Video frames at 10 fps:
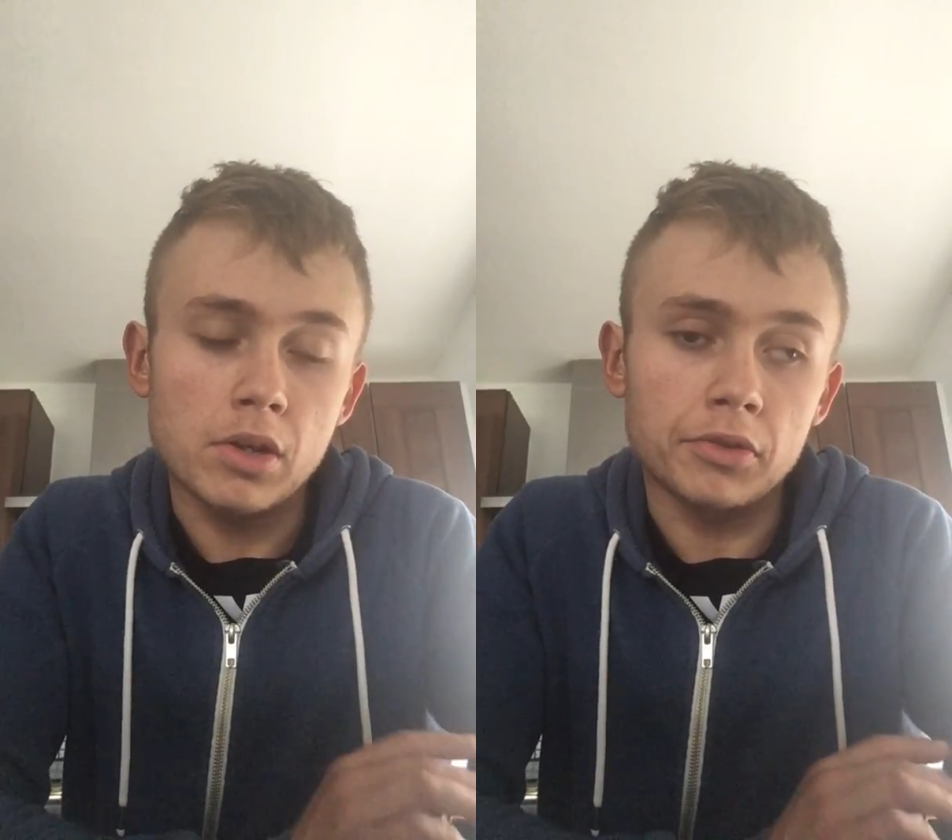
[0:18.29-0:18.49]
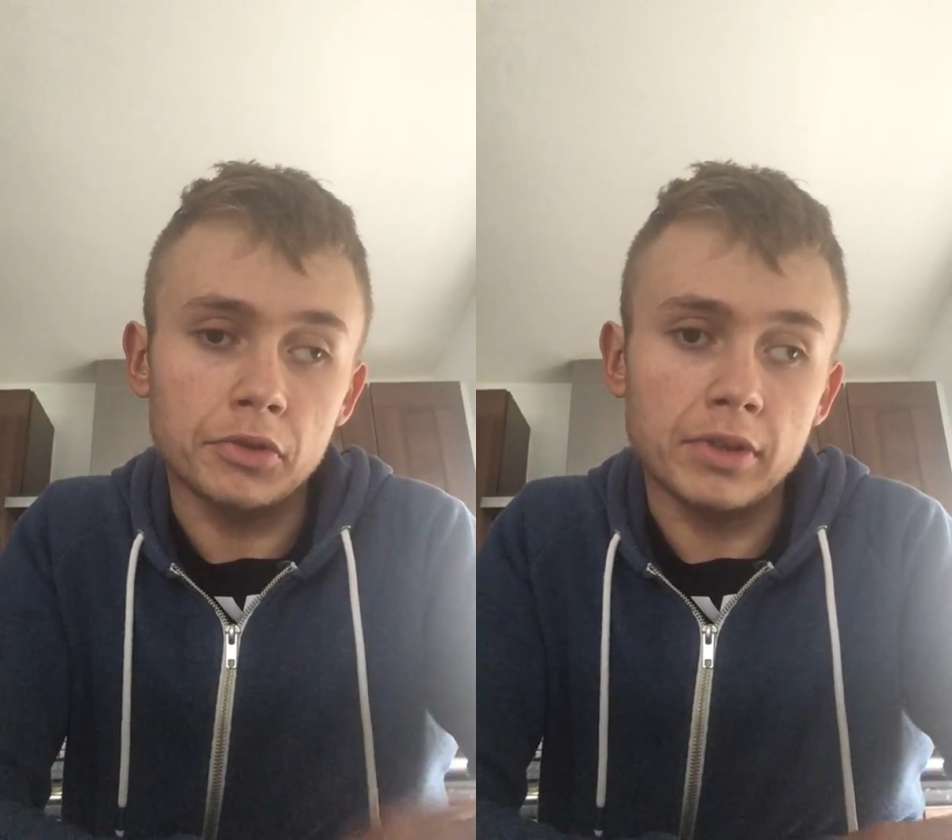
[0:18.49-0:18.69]

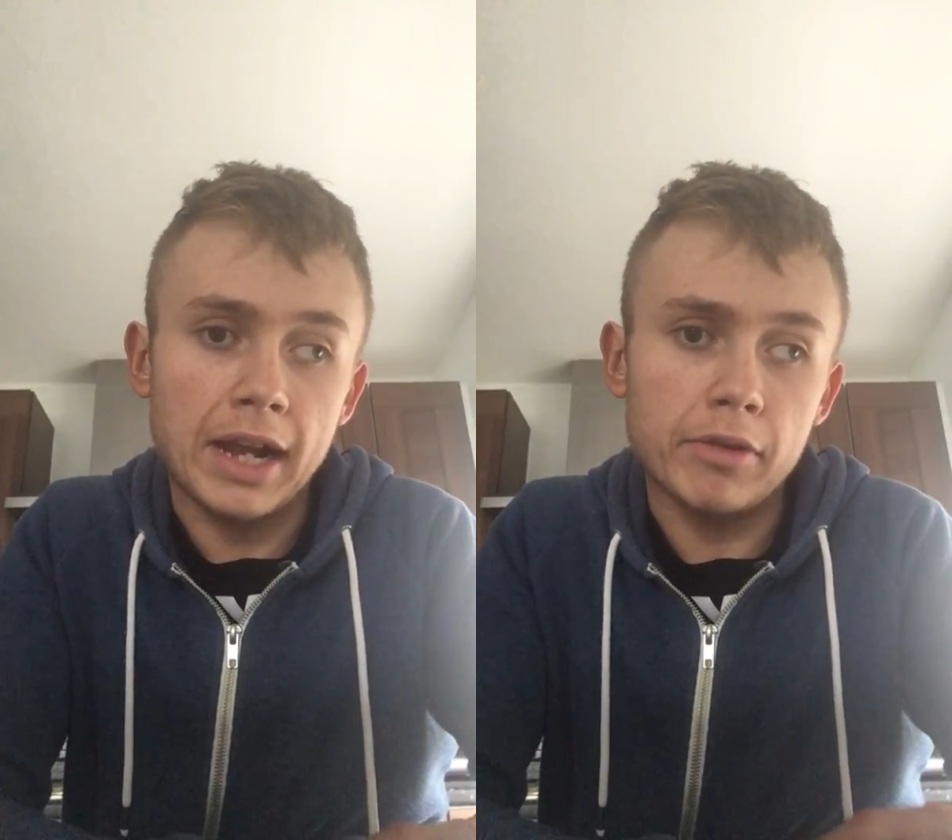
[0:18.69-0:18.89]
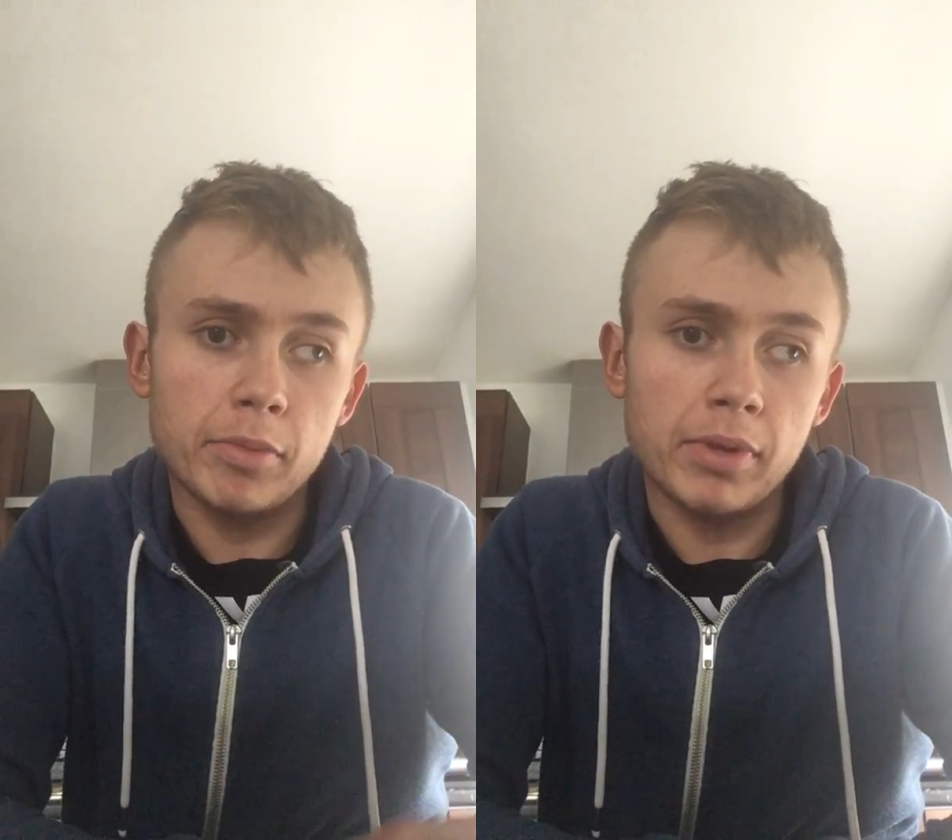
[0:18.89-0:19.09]
So
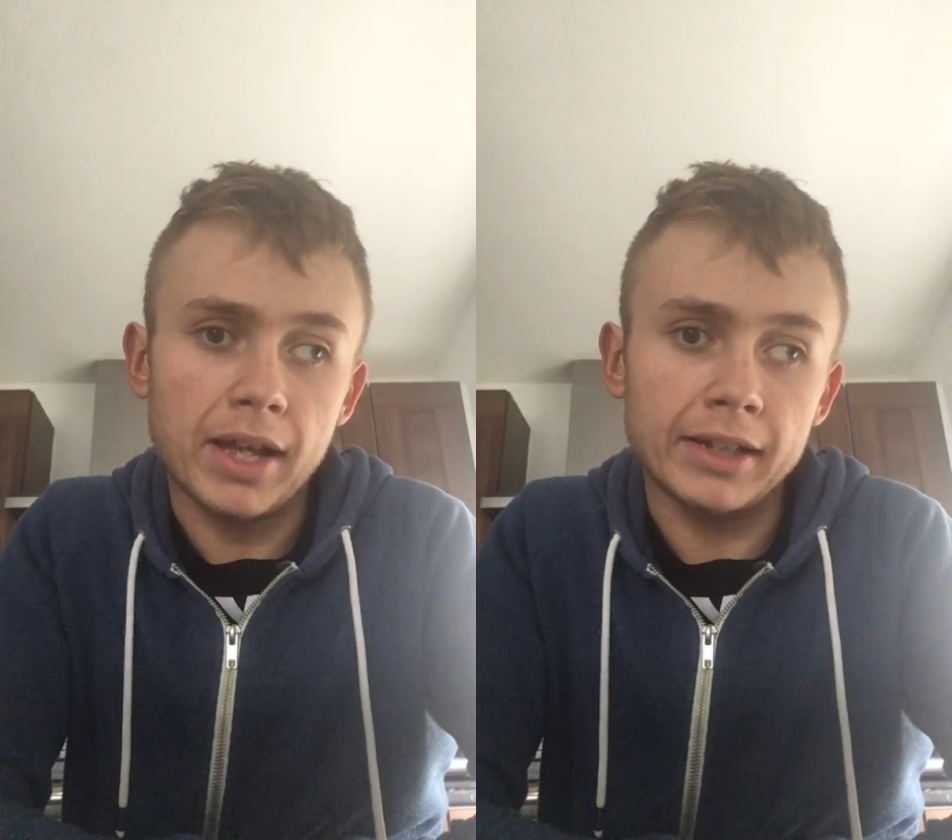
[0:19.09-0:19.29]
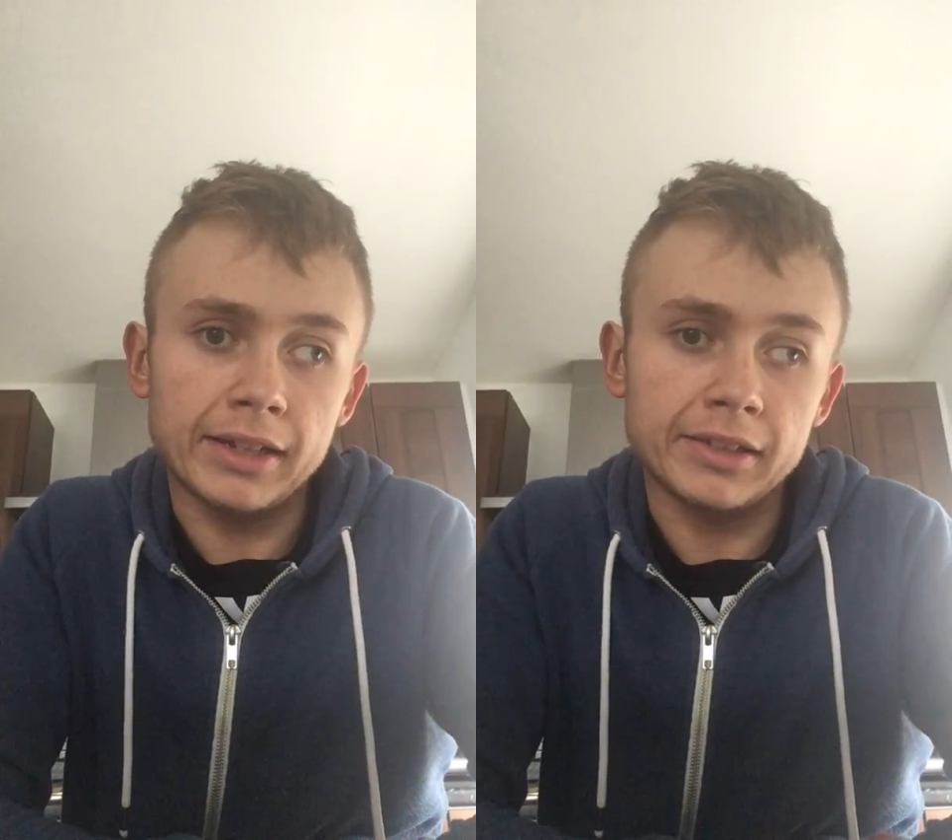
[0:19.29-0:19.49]
now the
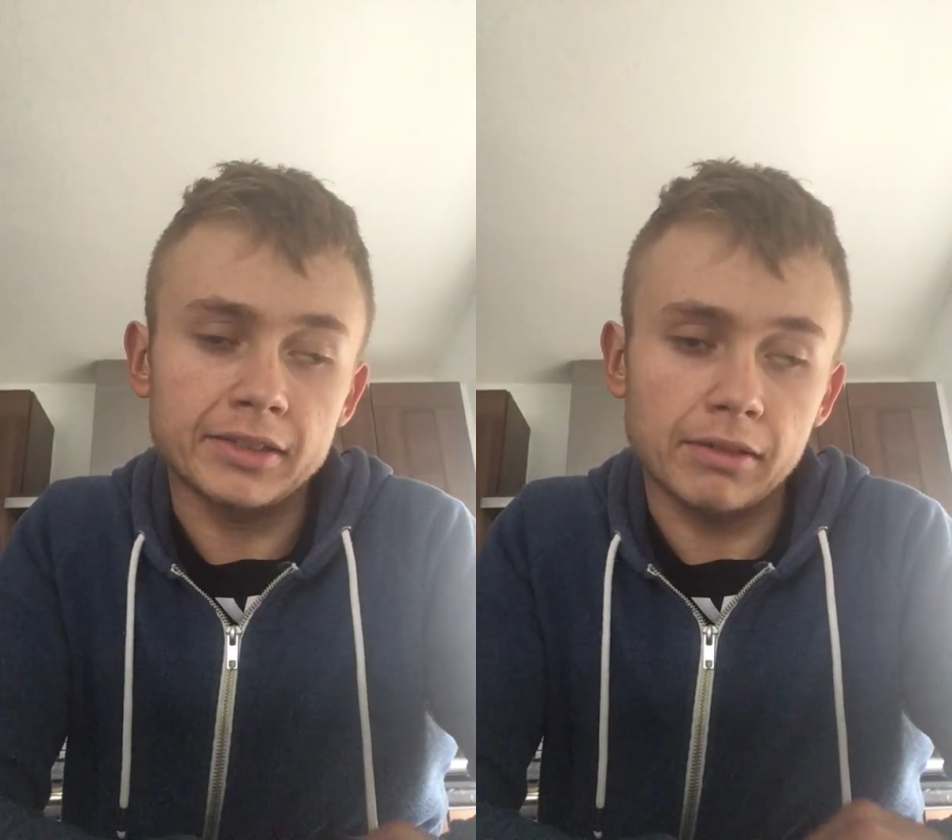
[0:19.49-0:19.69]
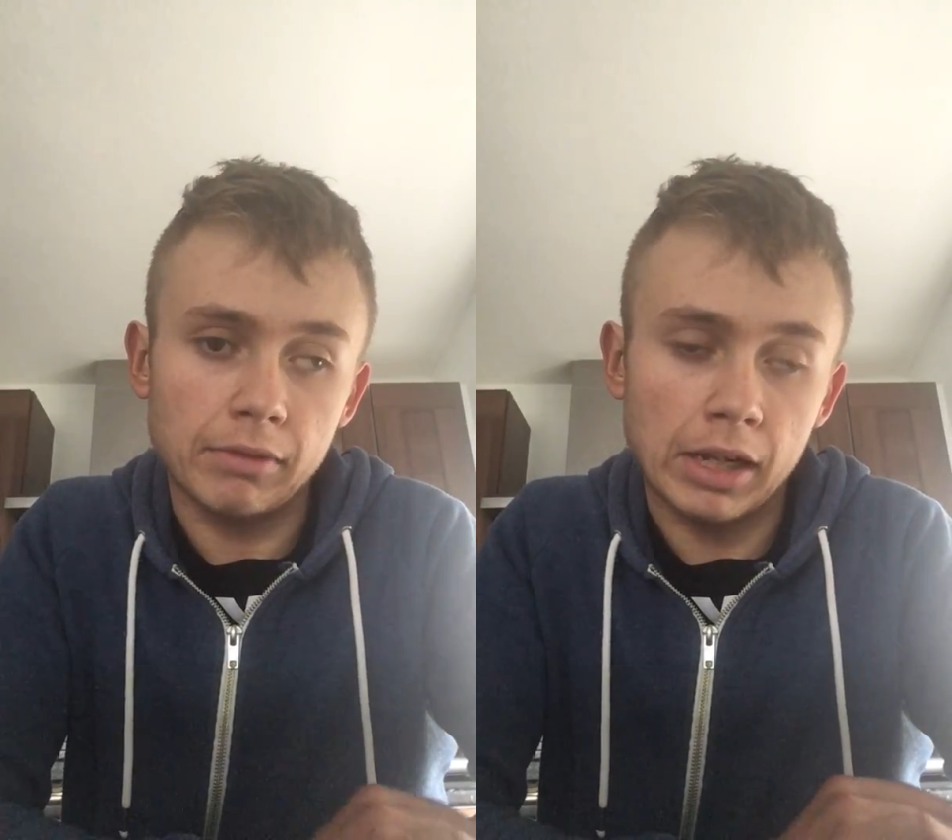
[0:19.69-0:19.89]
plan
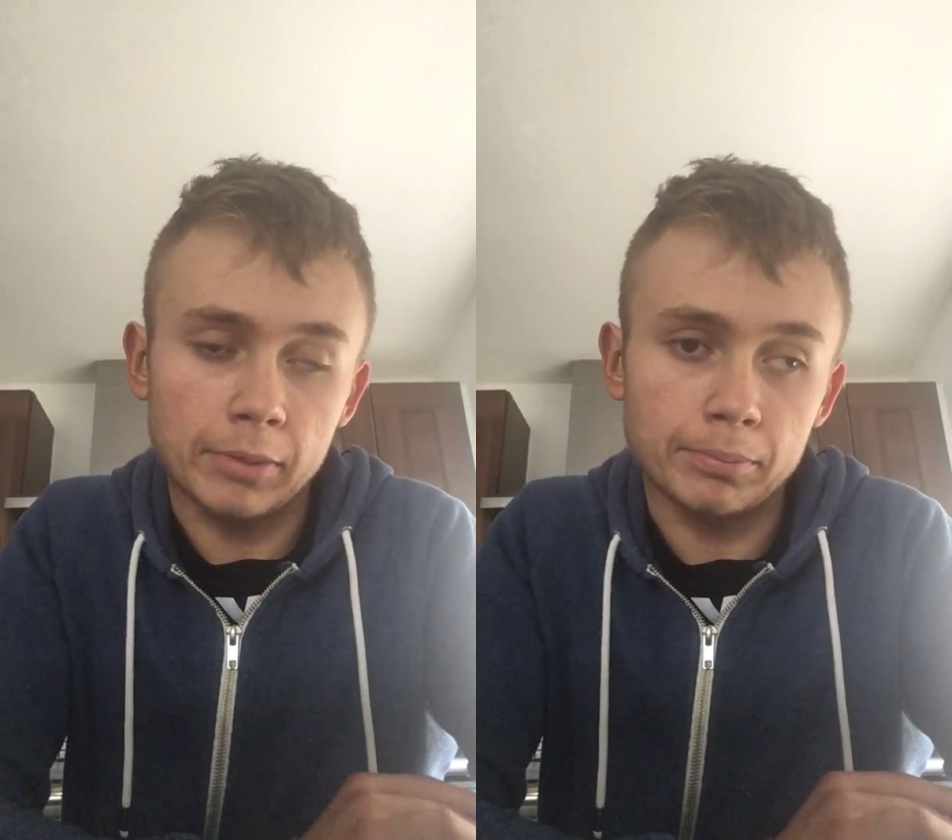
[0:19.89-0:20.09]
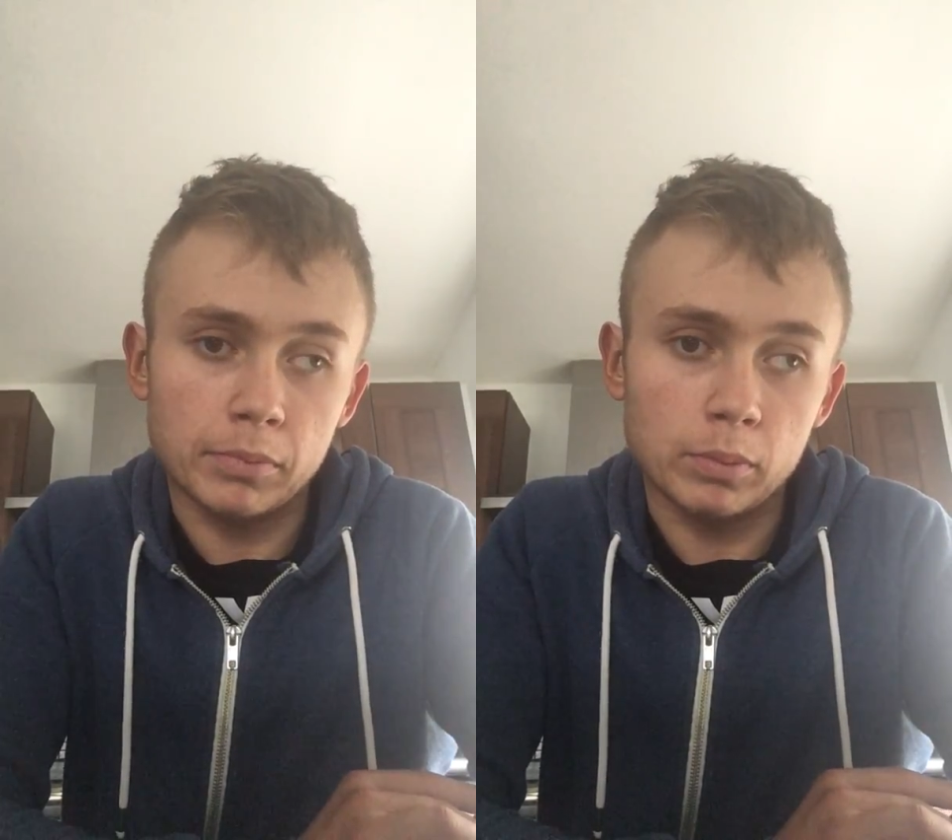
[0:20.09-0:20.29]
is,
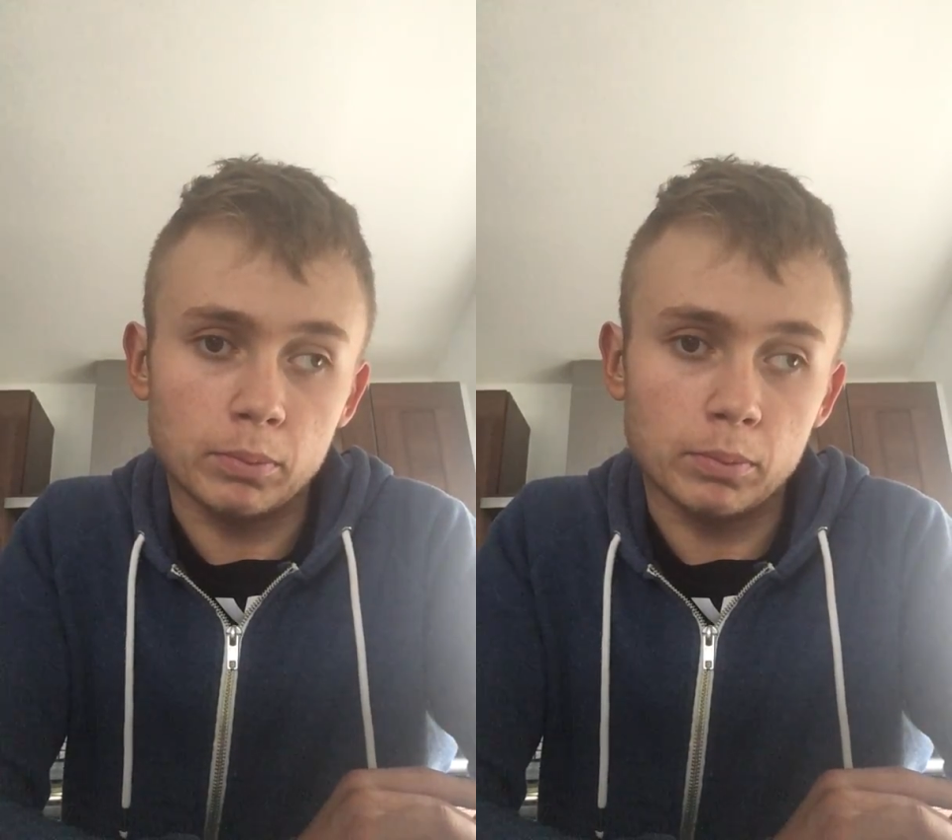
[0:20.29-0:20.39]
I'm